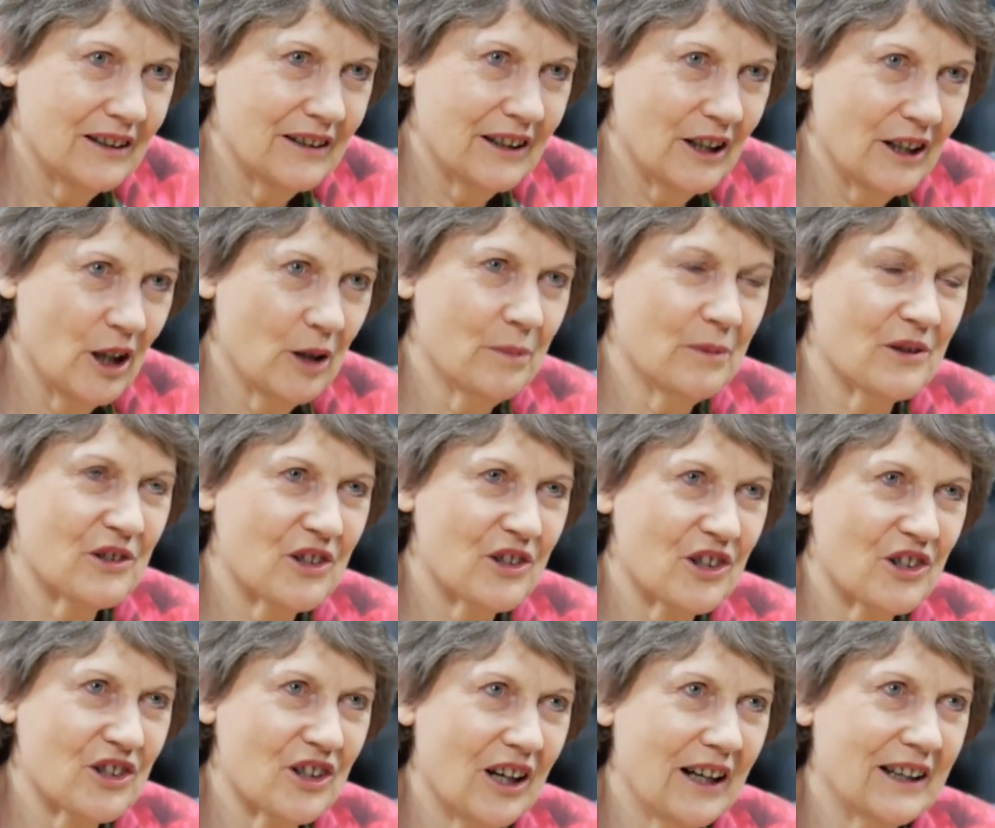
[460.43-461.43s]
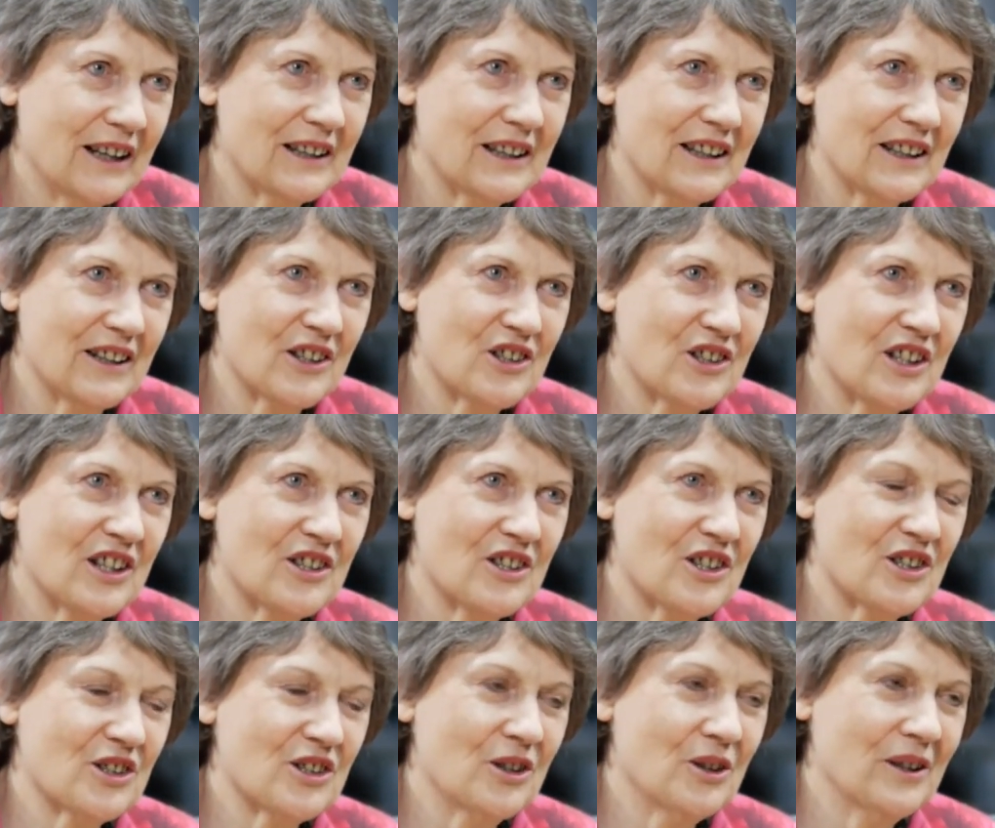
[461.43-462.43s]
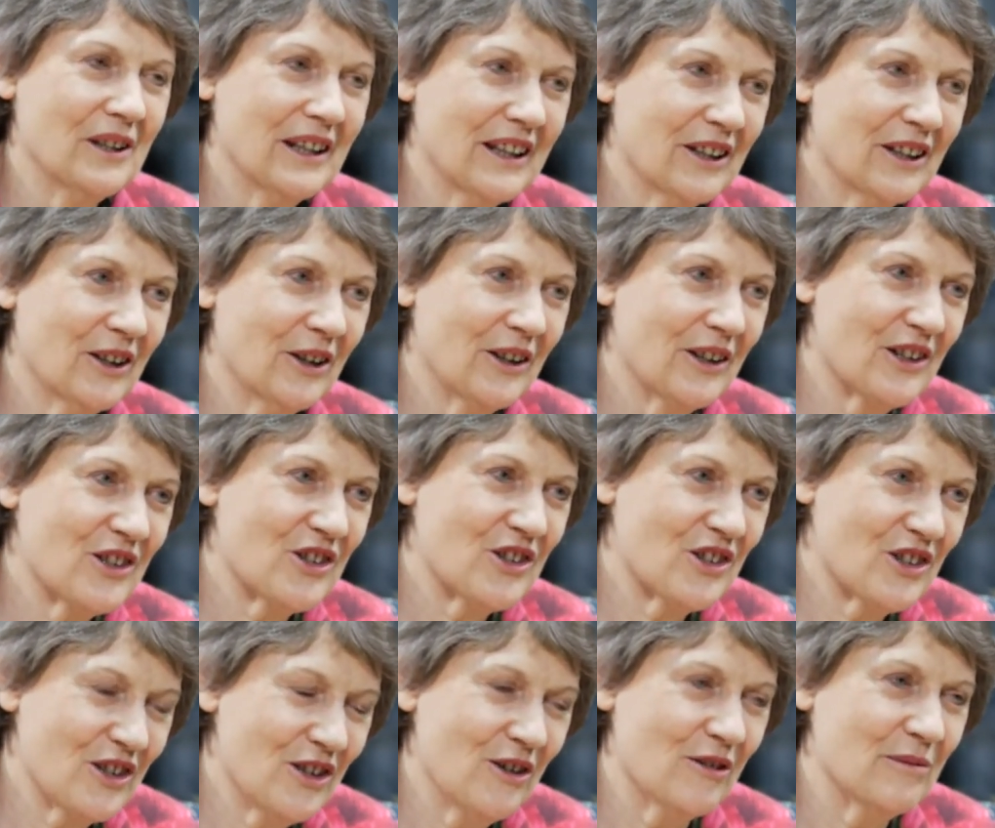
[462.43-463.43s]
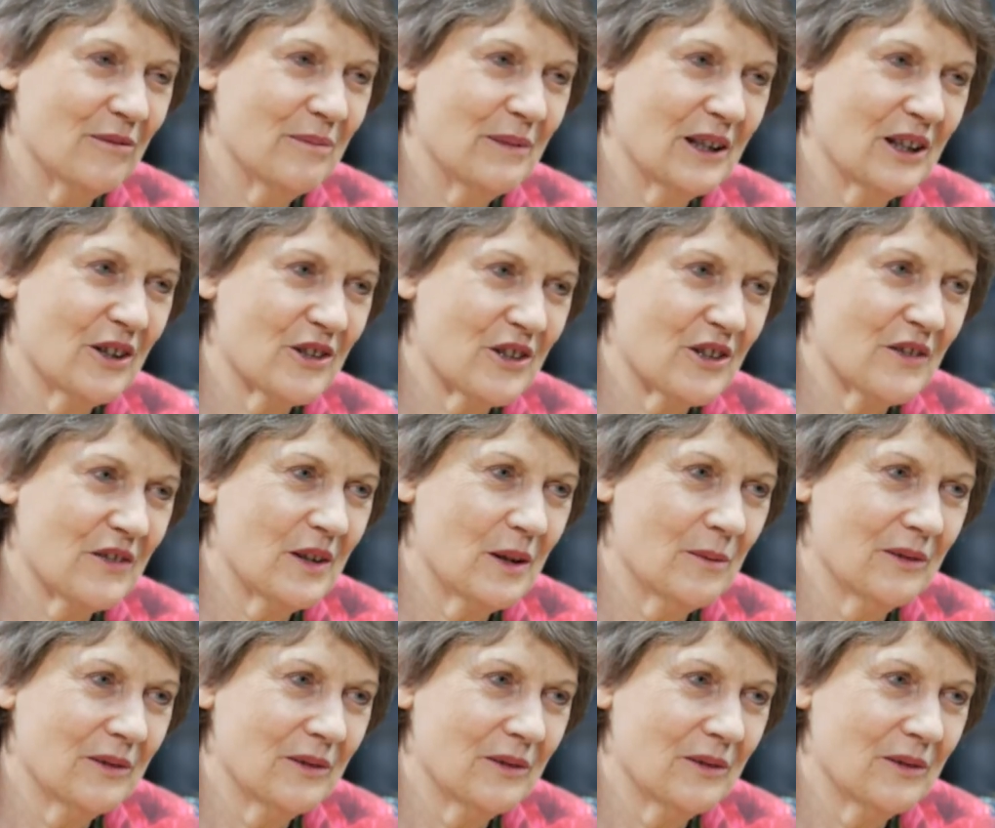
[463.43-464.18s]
the open society, in a sense, is turning in on itself because yes.